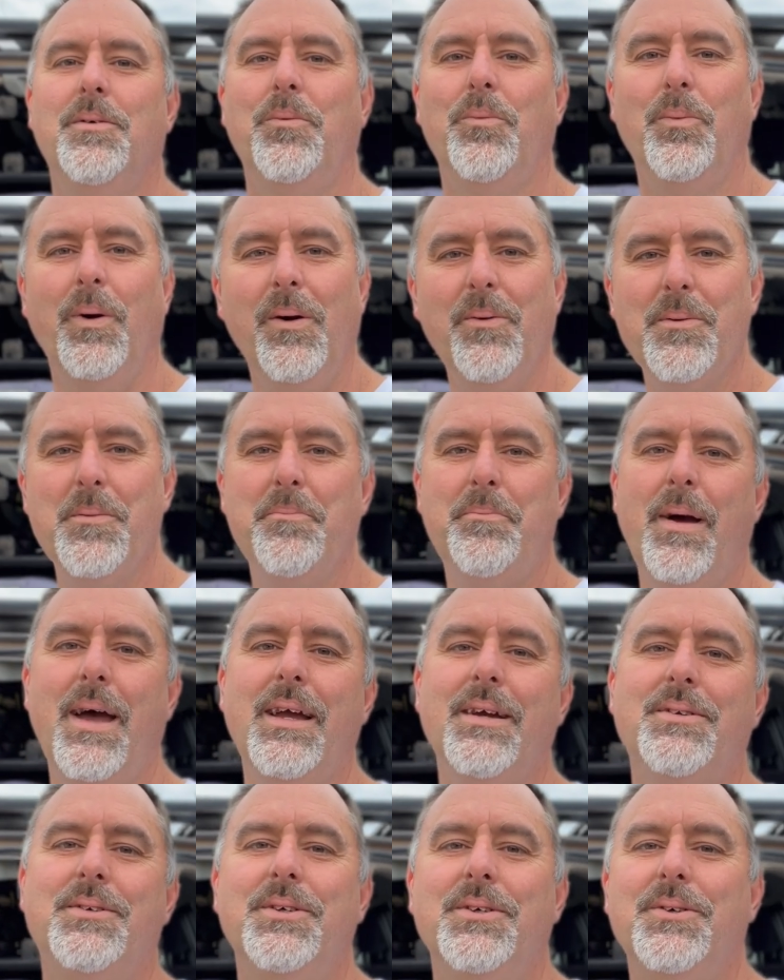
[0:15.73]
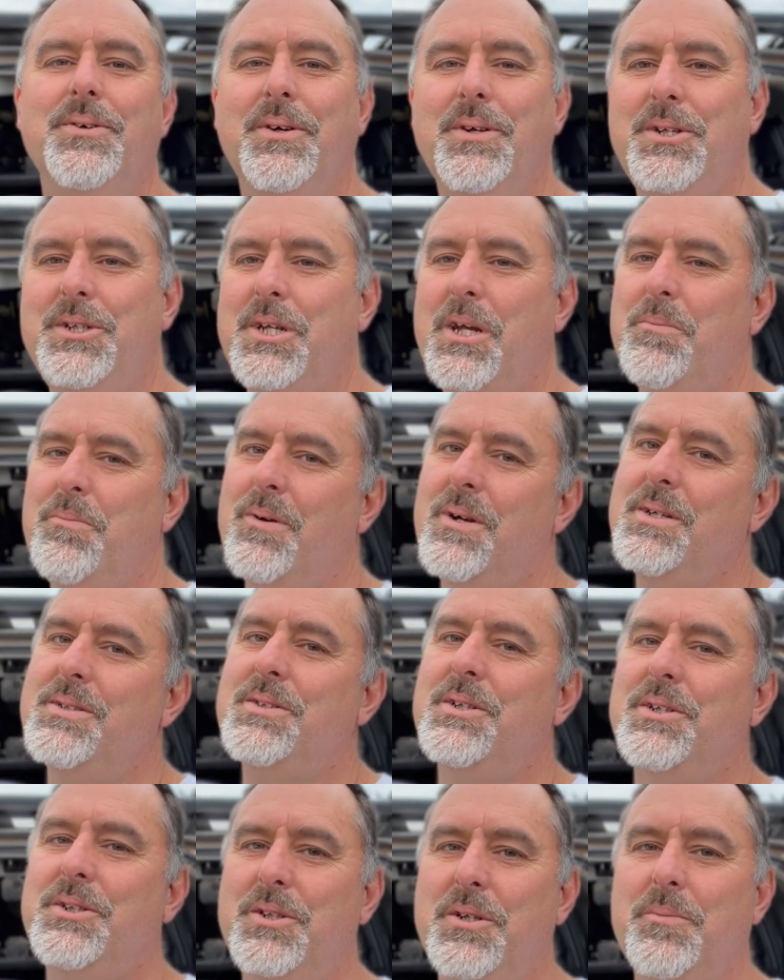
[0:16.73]
Welcome back to
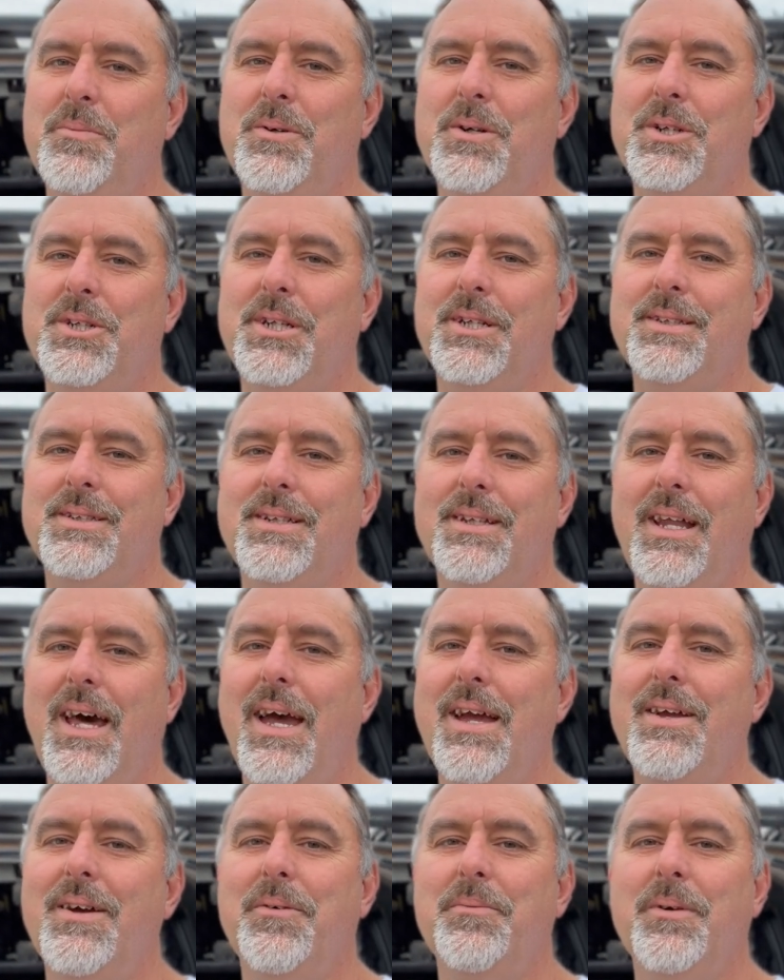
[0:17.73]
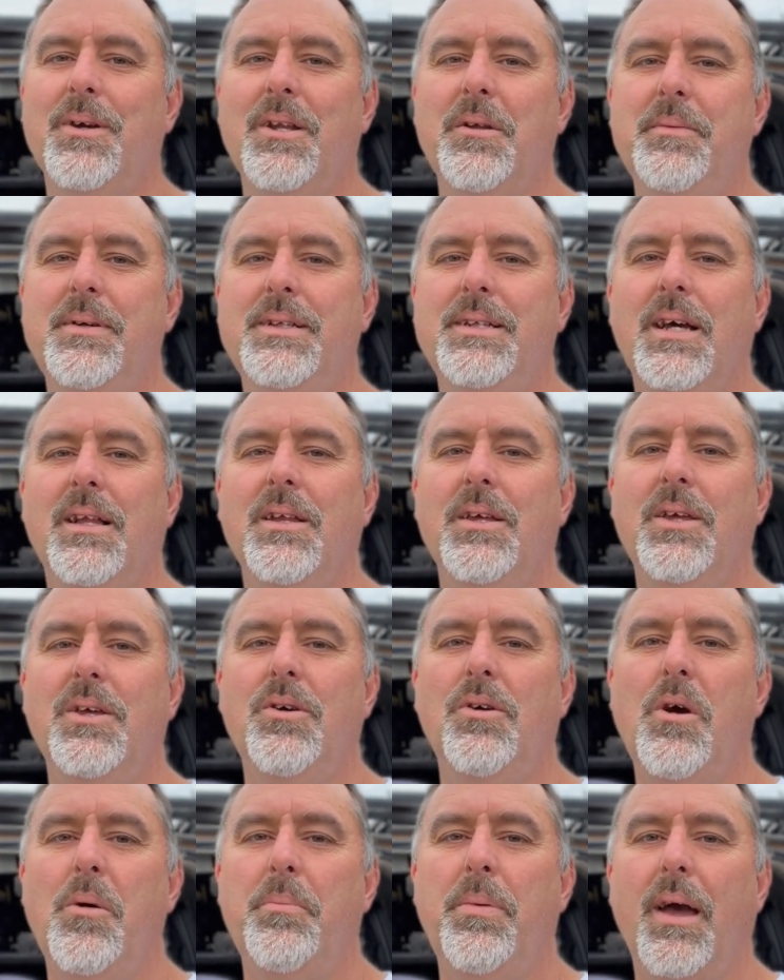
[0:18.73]
Jebri's Gibberish, and today I'm going to be telling
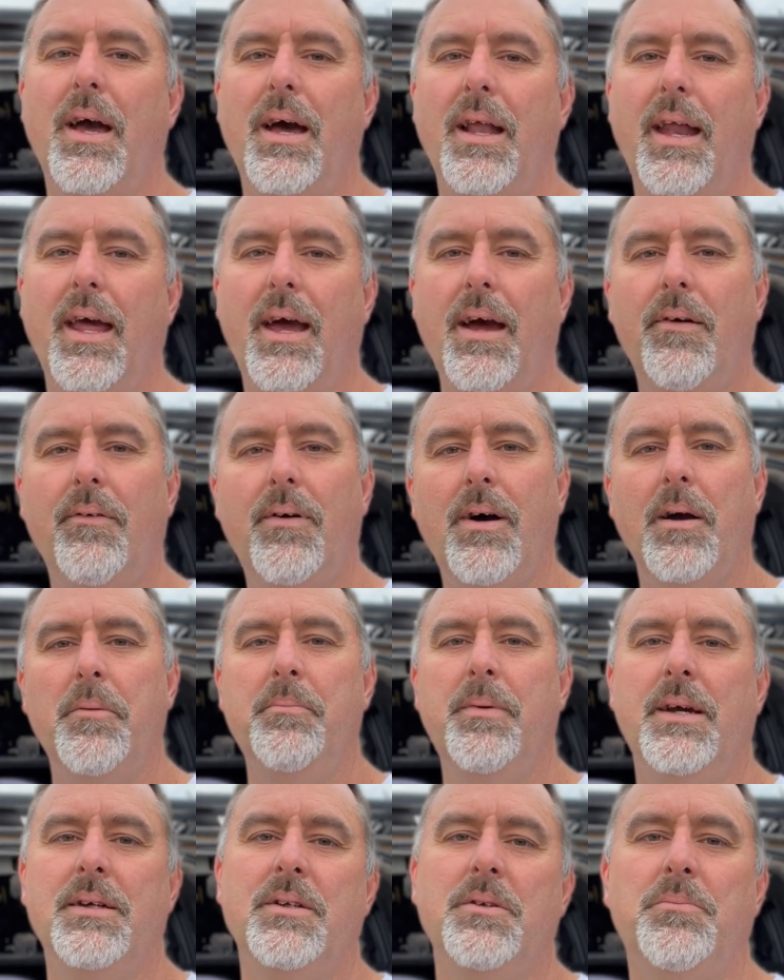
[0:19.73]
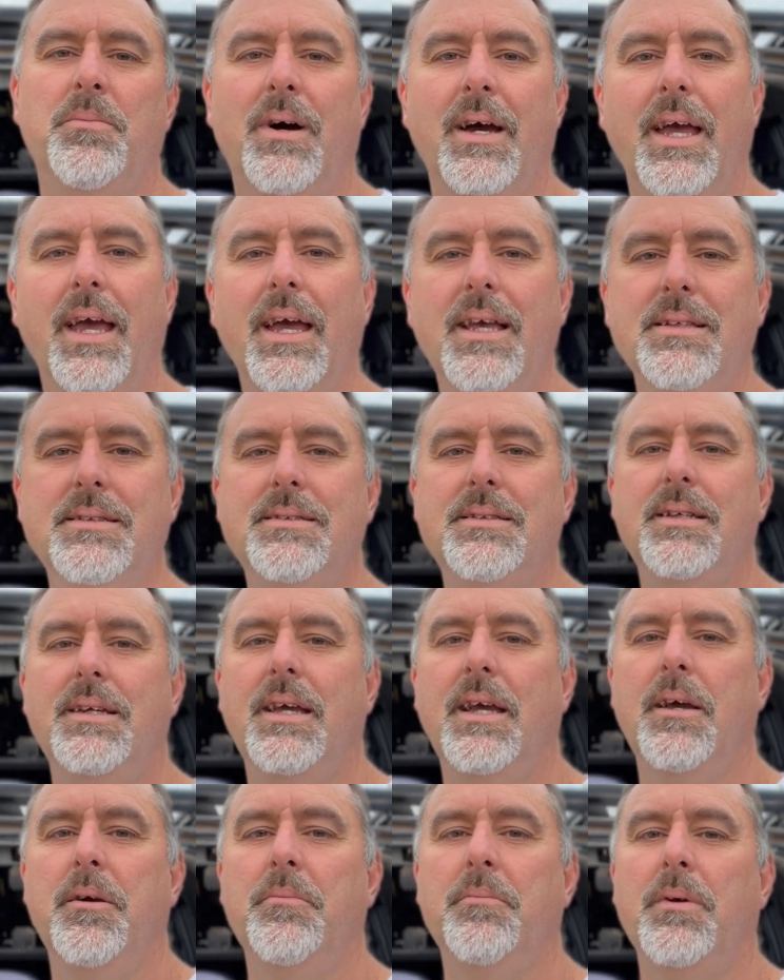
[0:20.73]
you about how I mounted my
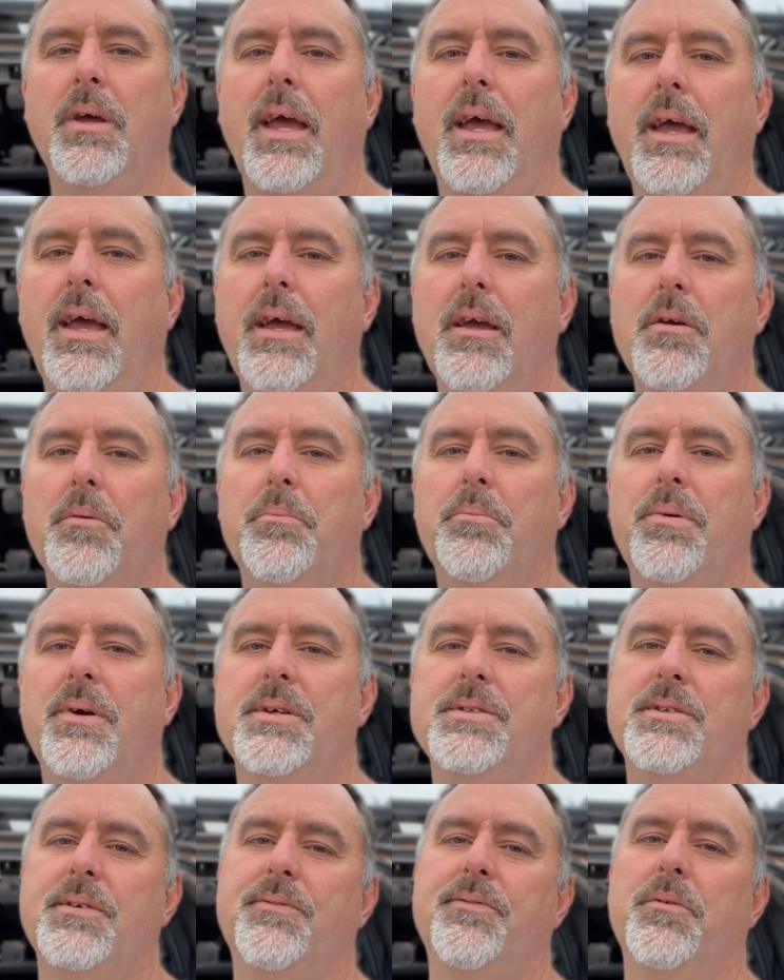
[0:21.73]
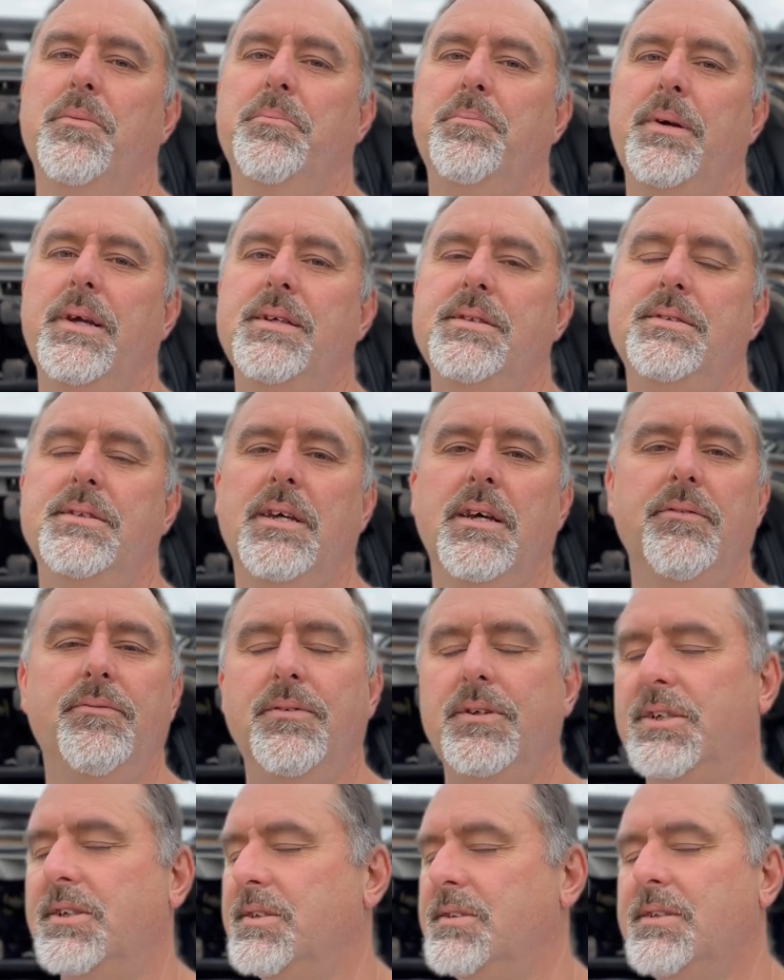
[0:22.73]
XTM air compressor from
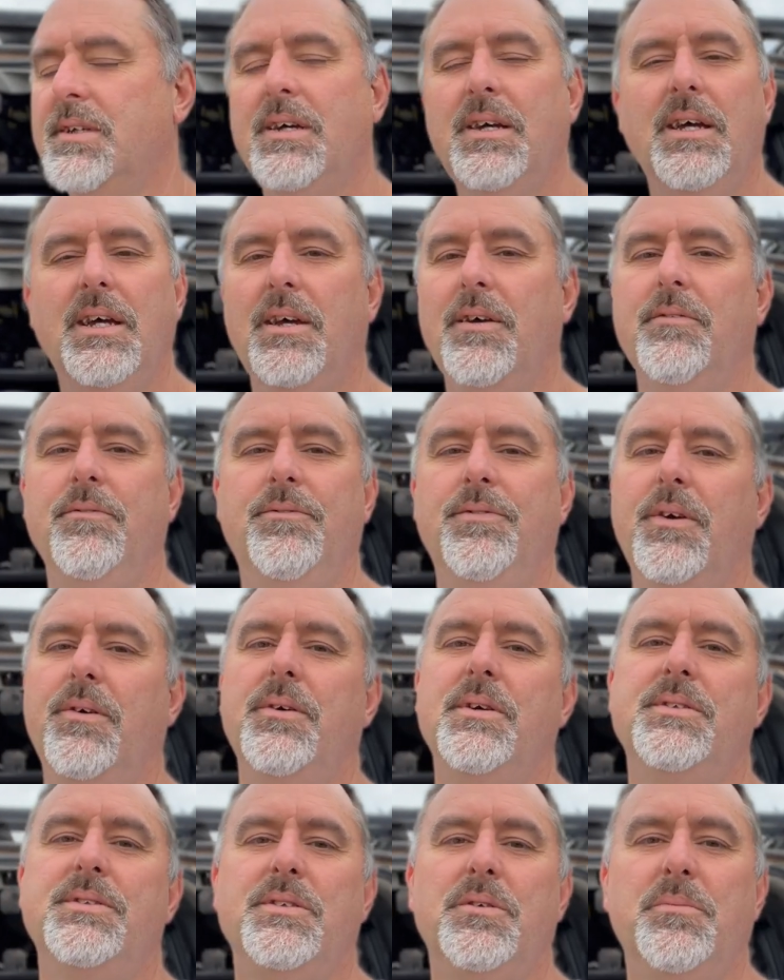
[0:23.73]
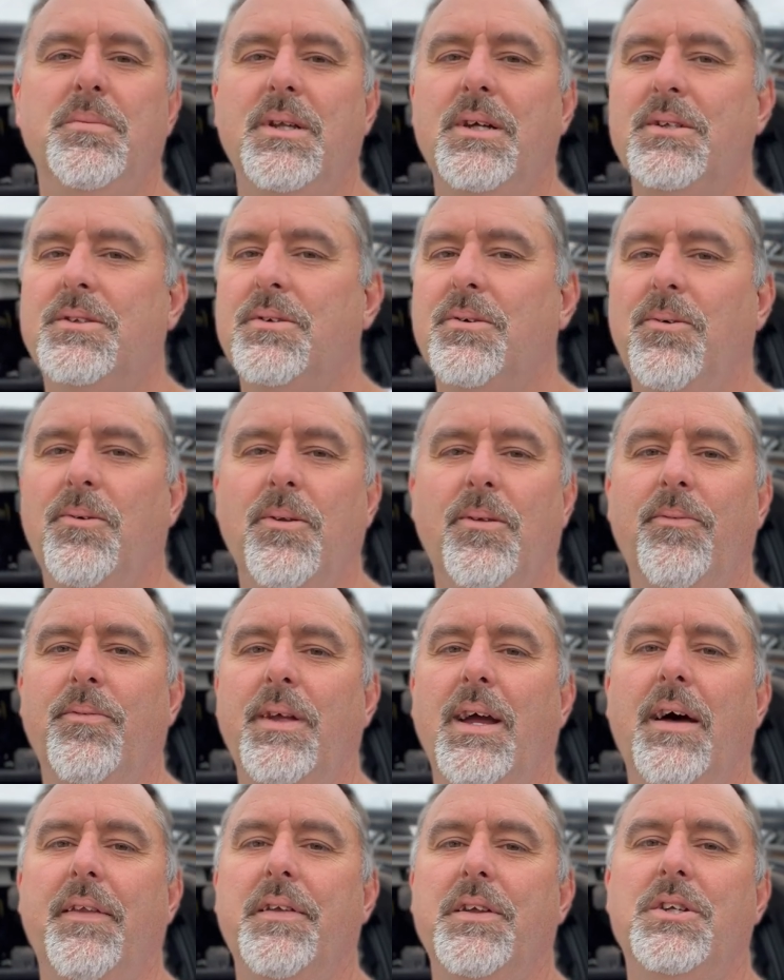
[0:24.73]
BCF, which is very similar to all of
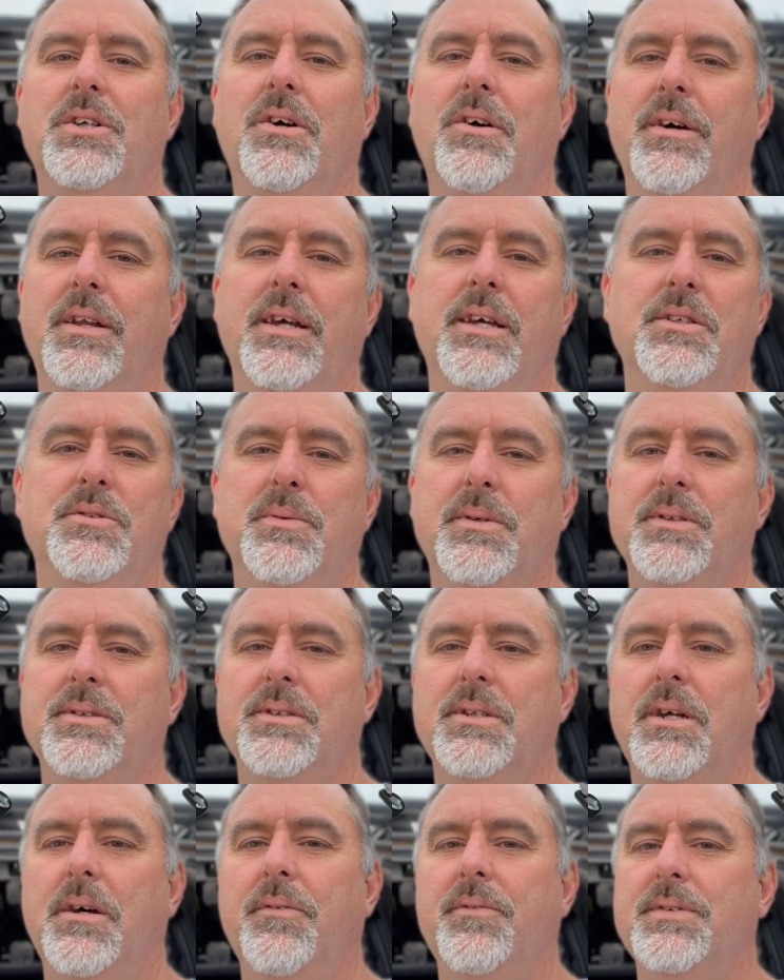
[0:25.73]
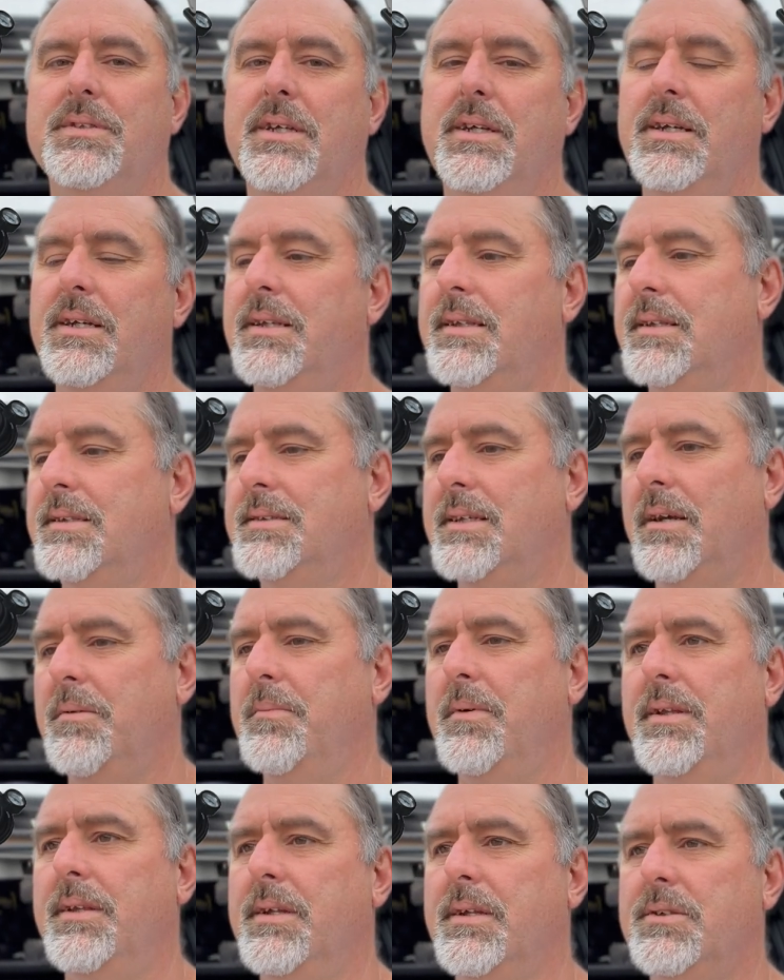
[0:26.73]
the other Chinese ones that I've seen, the
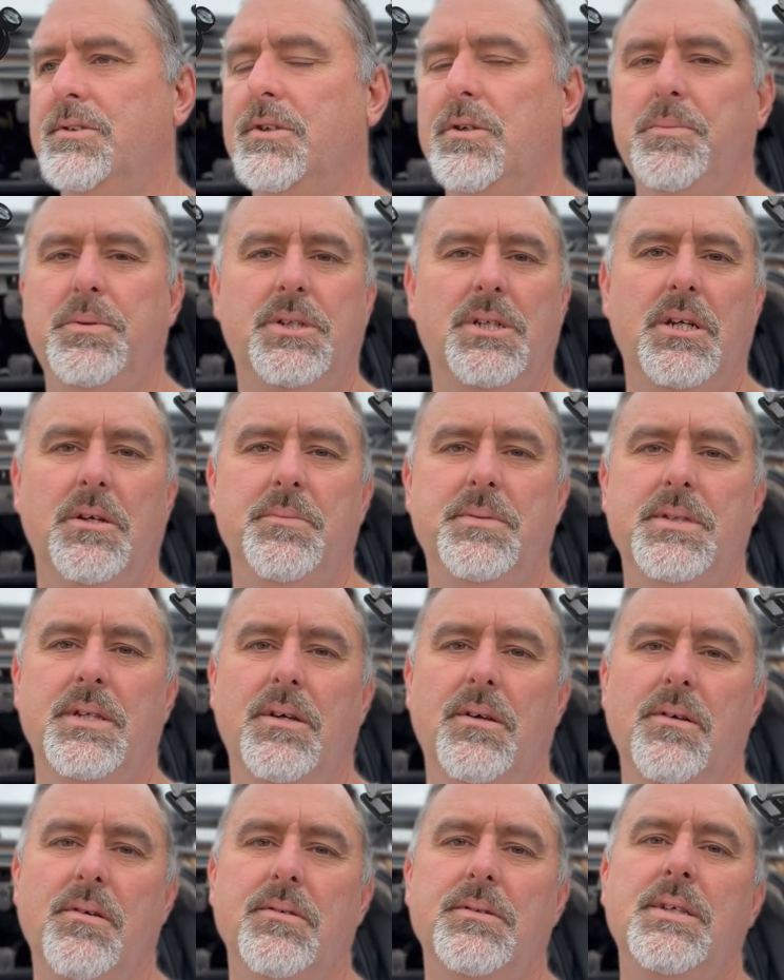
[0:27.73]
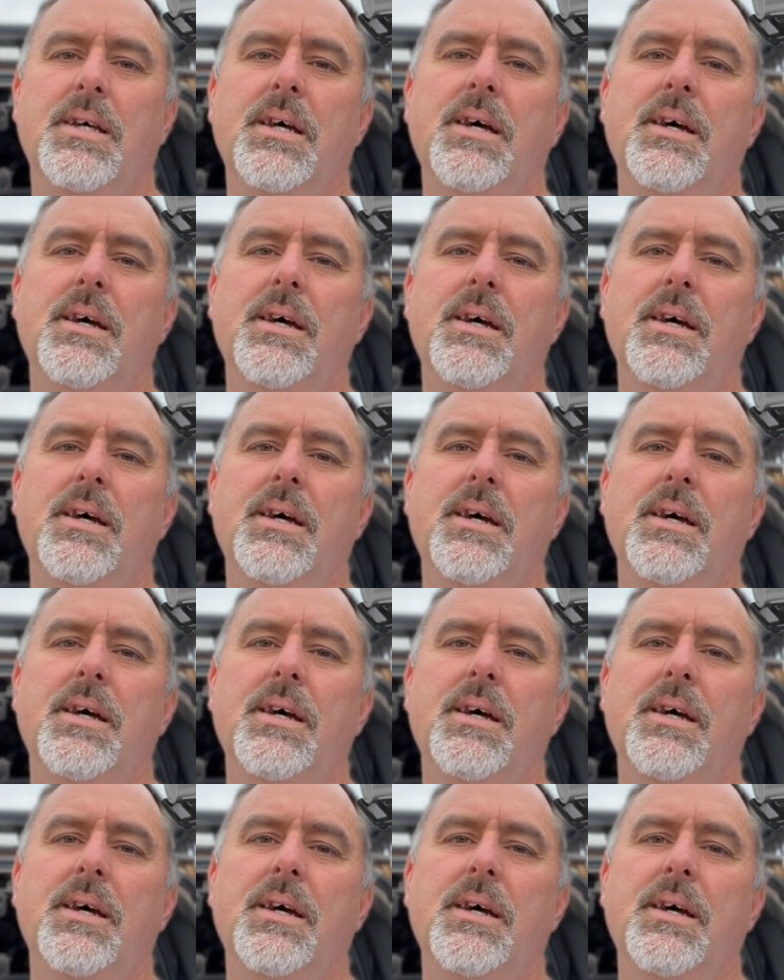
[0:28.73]
same one that Supercheap sells.